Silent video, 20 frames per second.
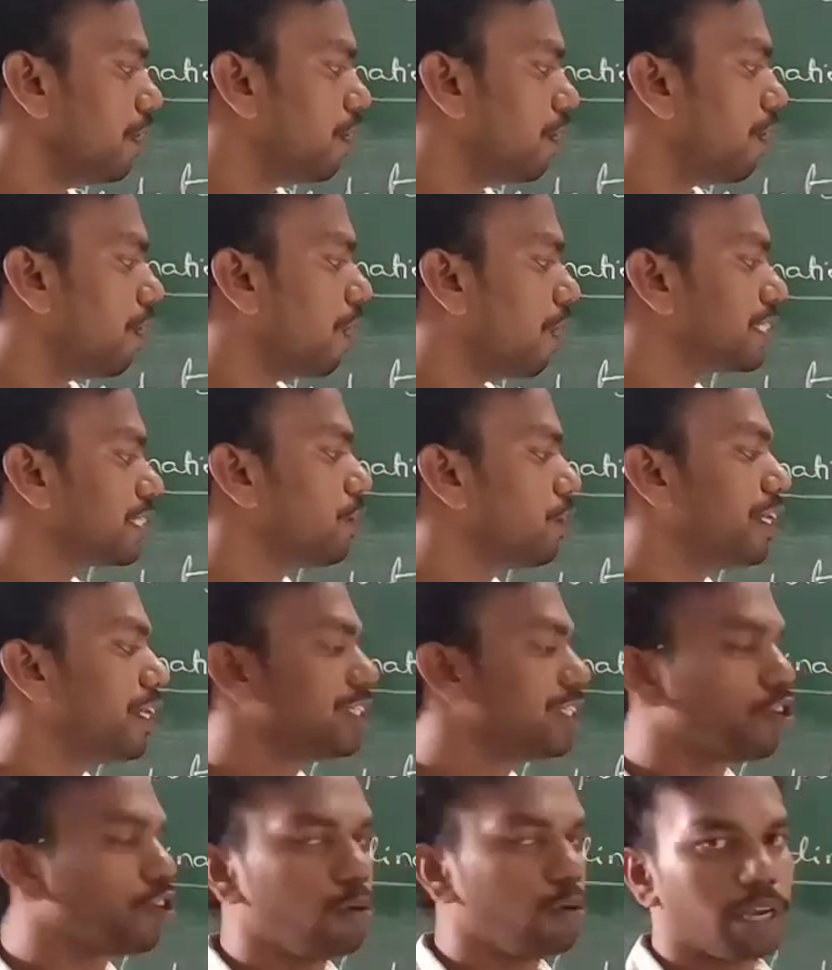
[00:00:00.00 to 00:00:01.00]
oxygen donates
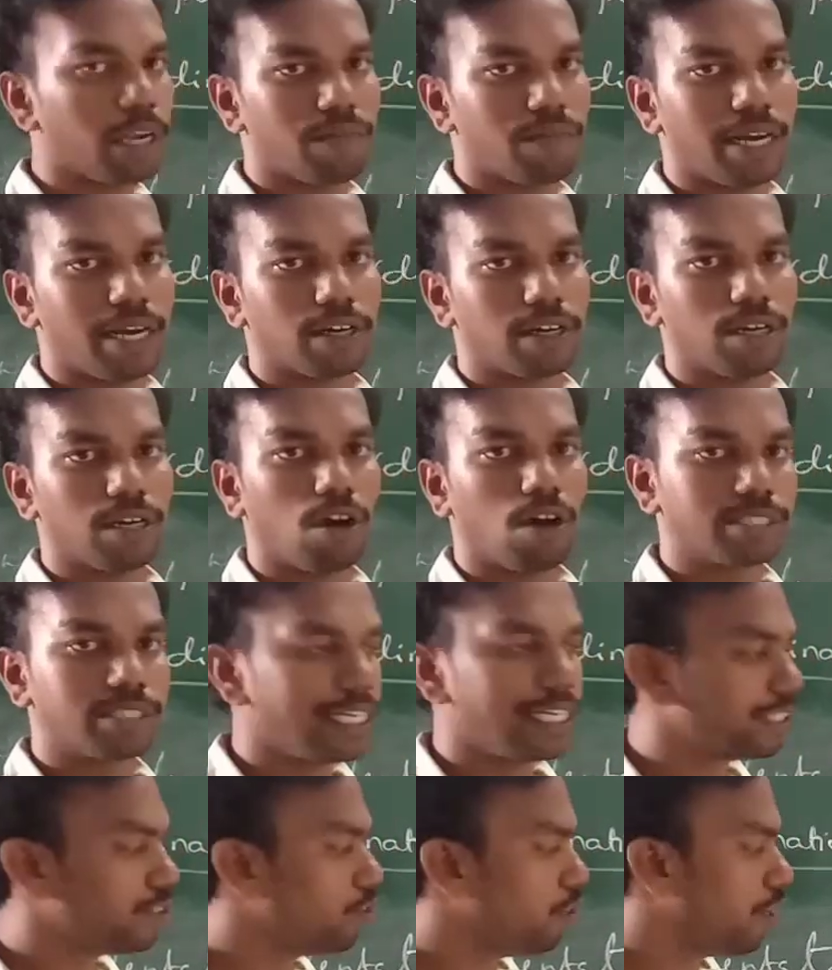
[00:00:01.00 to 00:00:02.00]
its lone pair of electron,
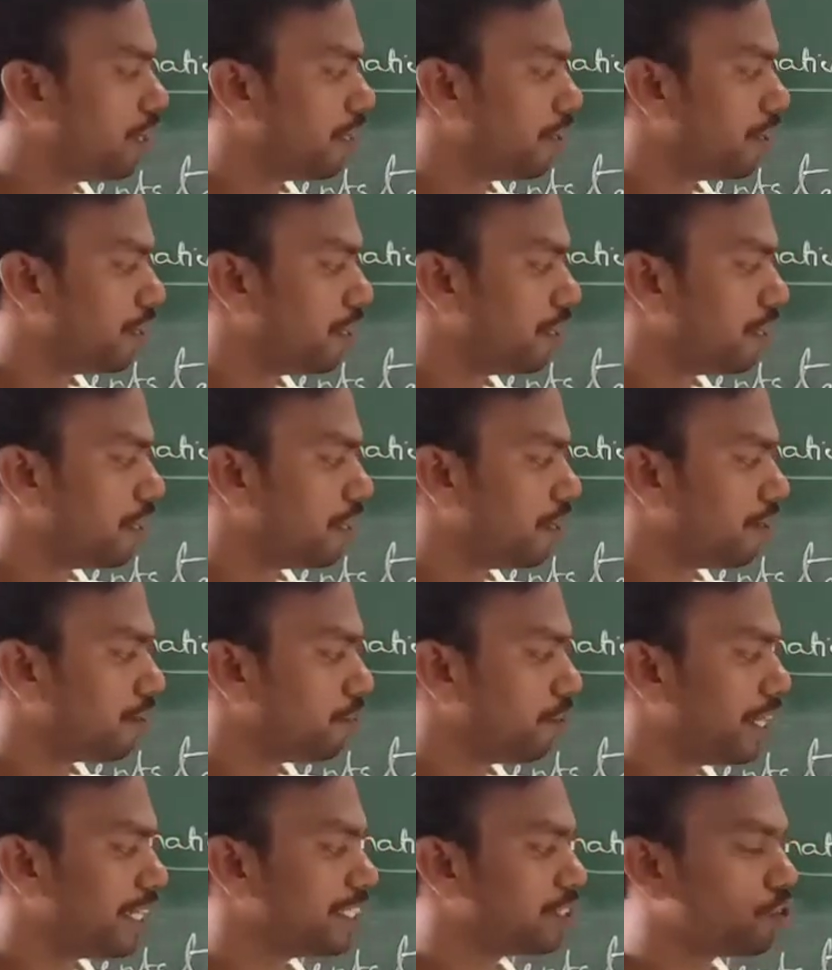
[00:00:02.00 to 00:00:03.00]
oxygen is
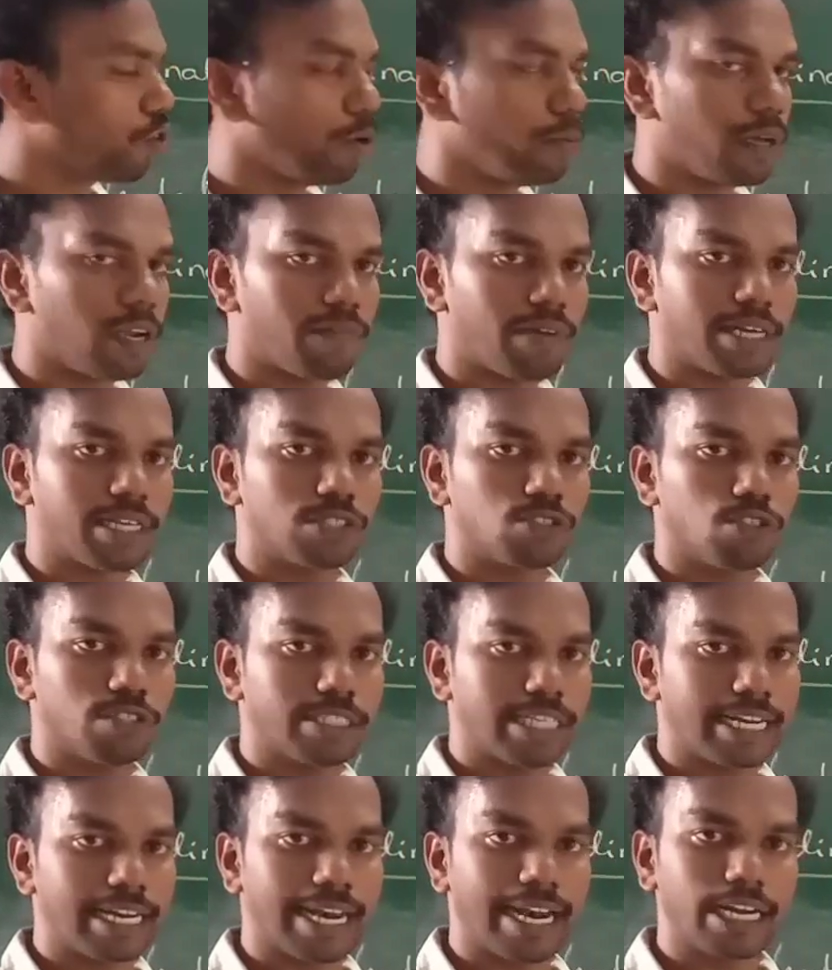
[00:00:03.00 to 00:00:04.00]
donates its lone pair of electrons to the
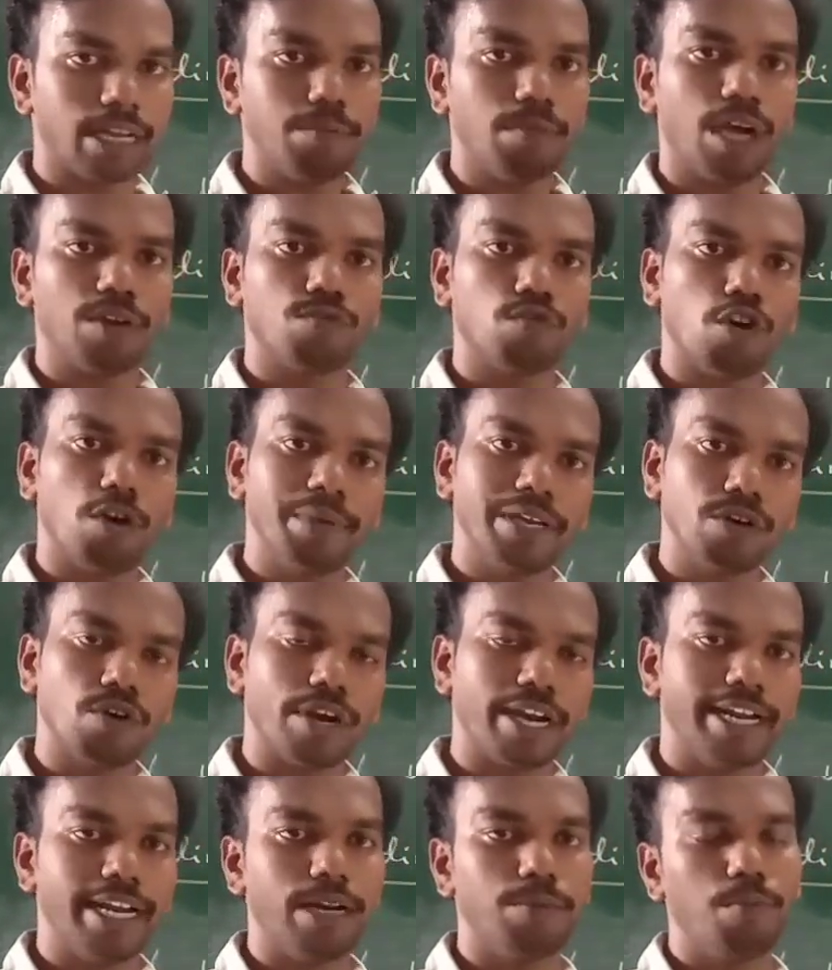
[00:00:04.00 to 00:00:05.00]
central atom and forming
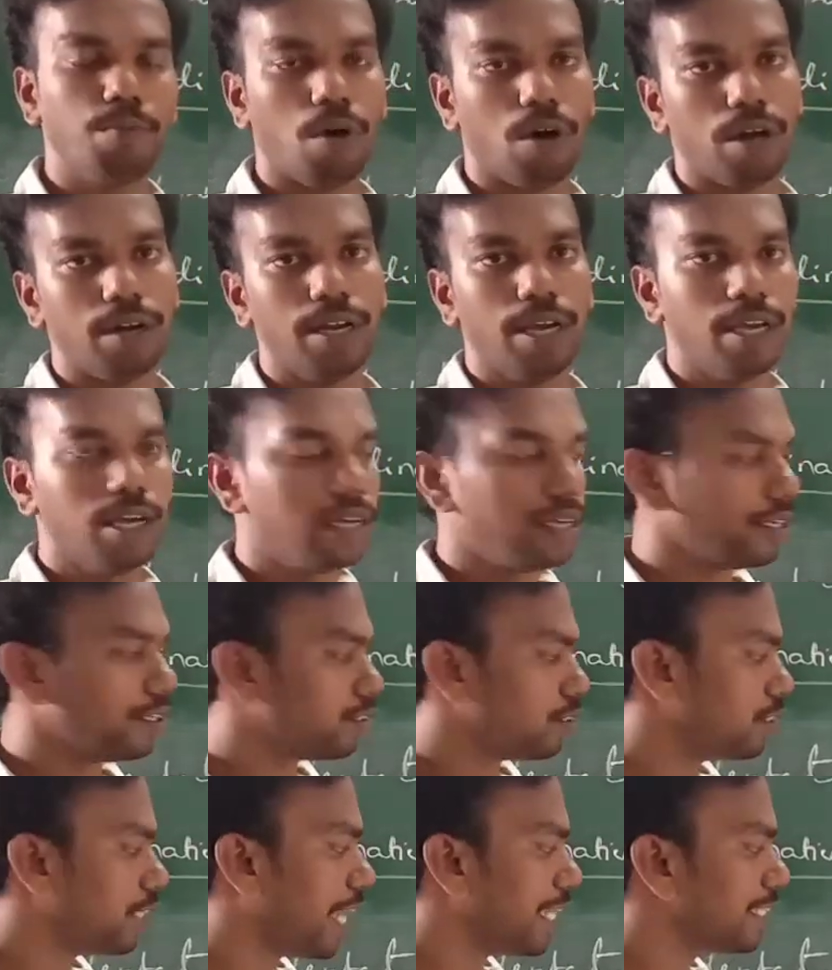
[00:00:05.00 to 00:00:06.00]
coordinate bond.
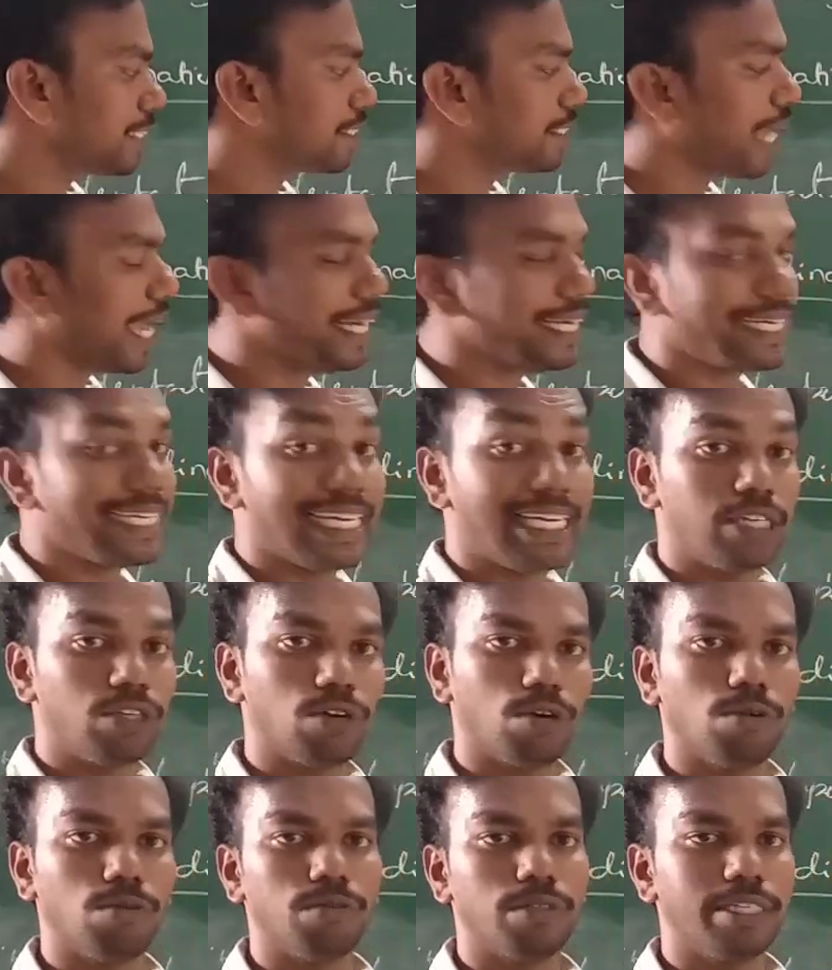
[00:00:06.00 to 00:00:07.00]
So that is
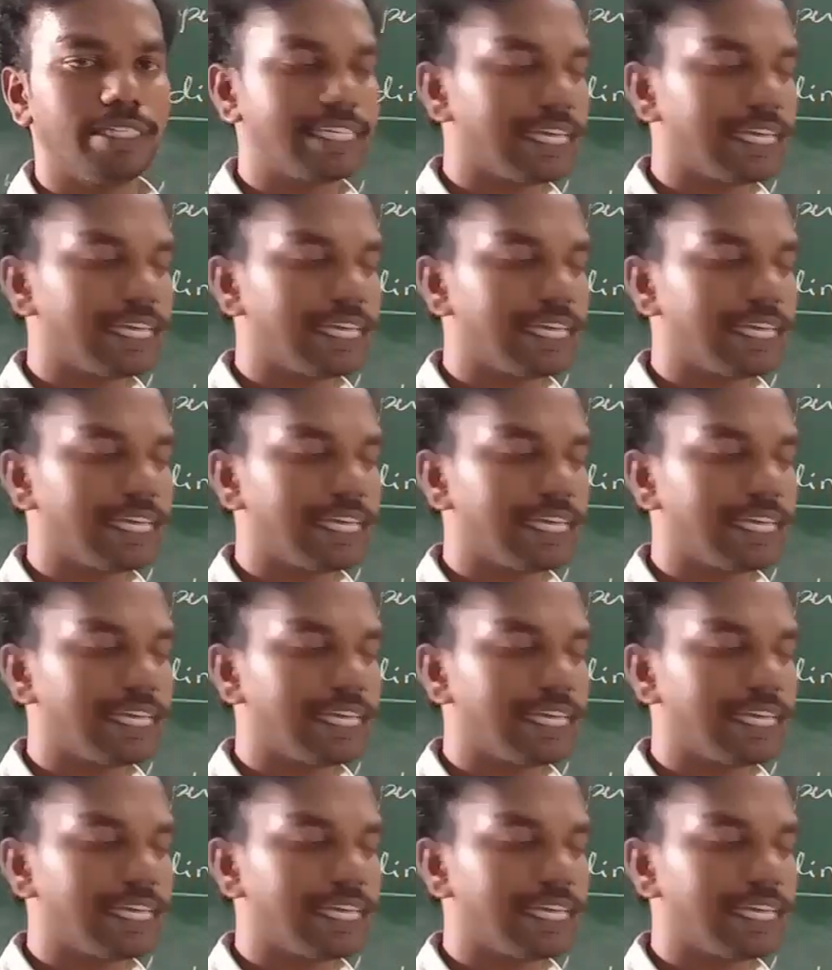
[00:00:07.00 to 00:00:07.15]
nitrito. It